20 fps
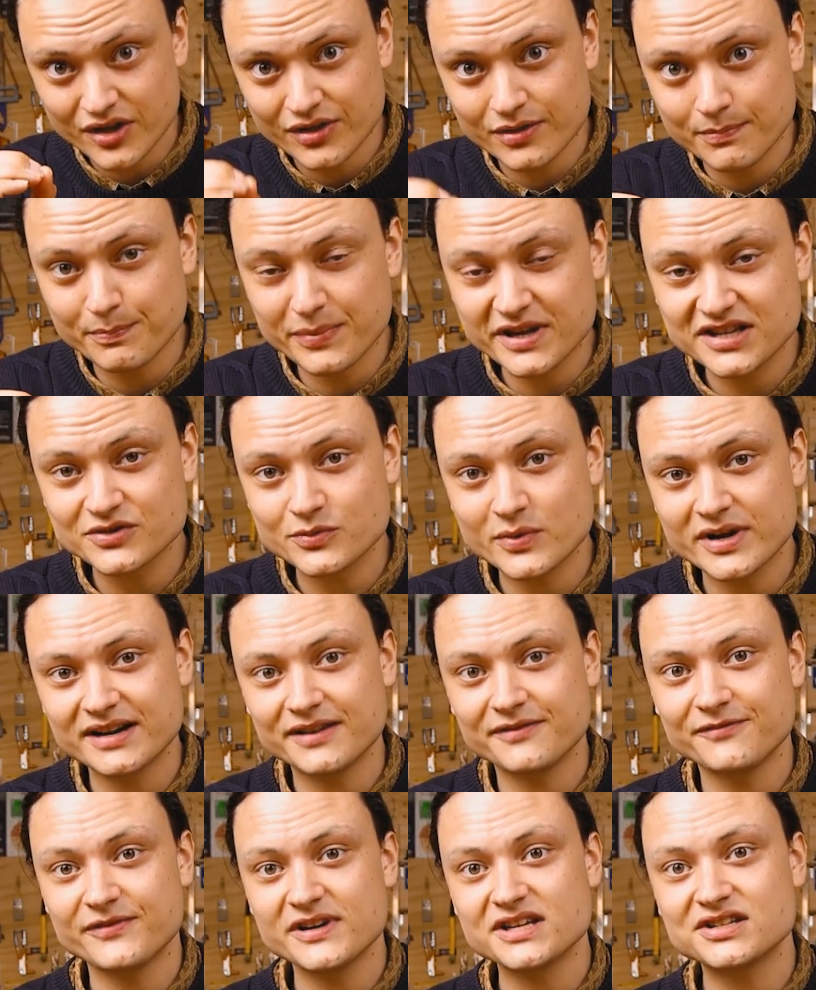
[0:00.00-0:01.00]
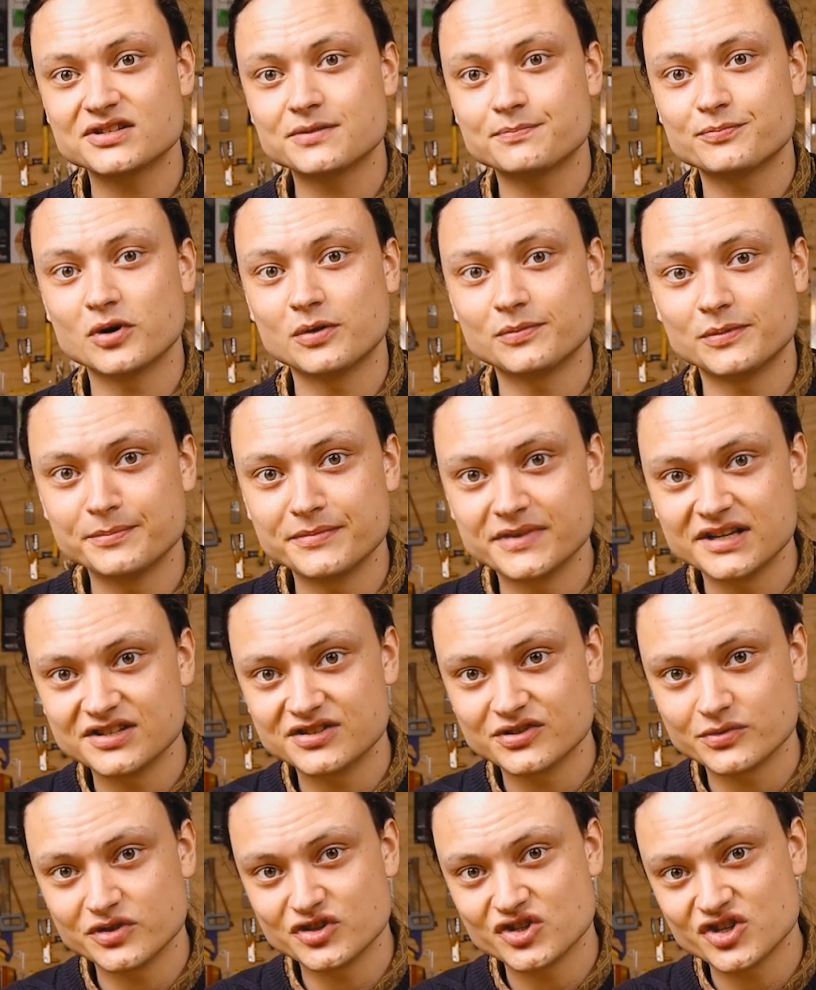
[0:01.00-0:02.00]
the best way to fix the problem is
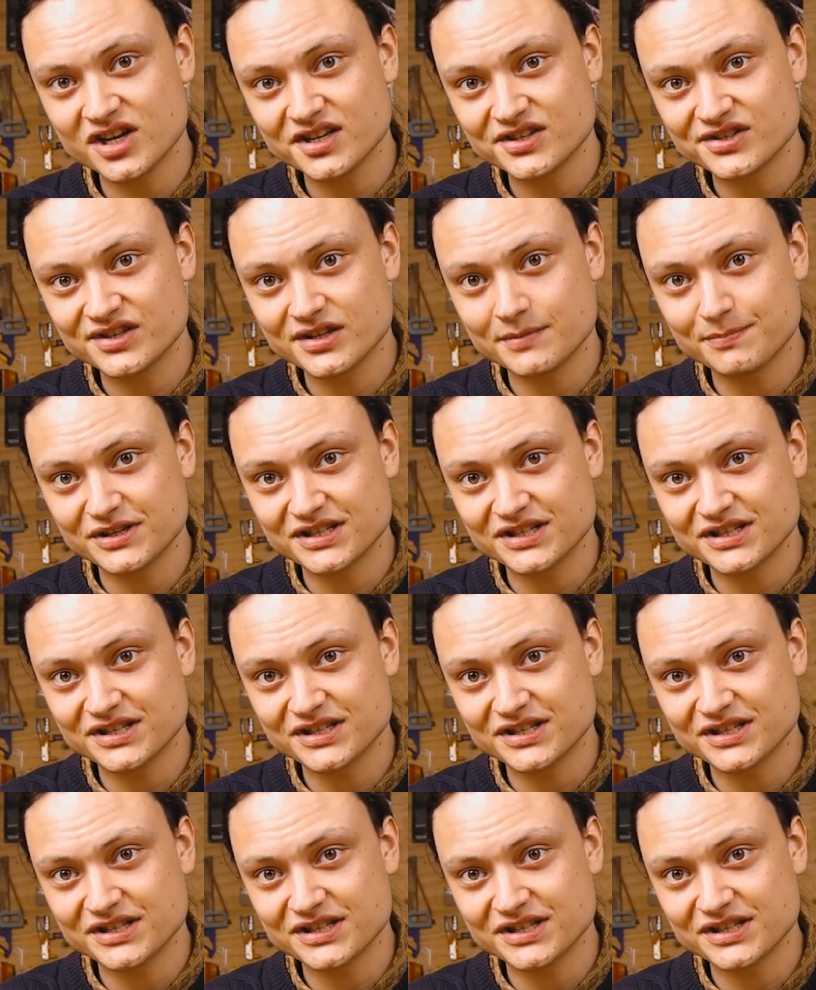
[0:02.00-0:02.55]
to adjust the